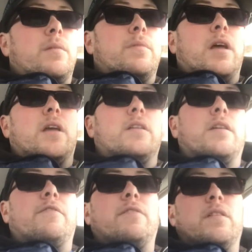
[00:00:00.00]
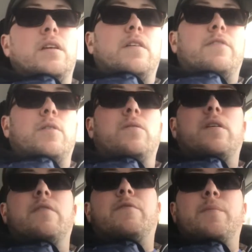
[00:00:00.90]
But I can definitely give you
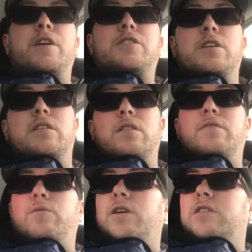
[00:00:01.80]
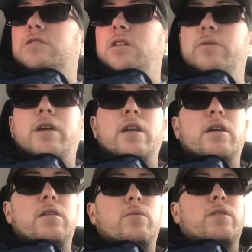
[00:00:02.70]
the information of where it's
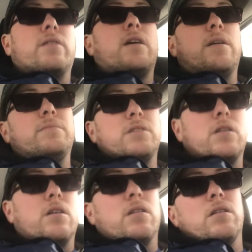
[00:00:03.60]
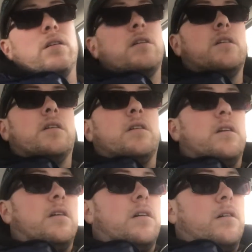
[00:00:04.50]
located, what the times are,
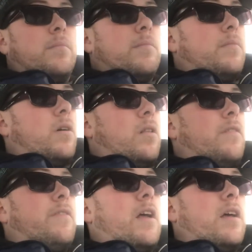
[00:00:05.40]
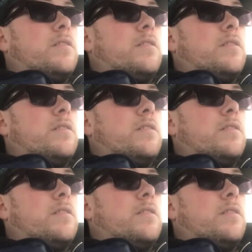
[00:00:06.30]
all of that.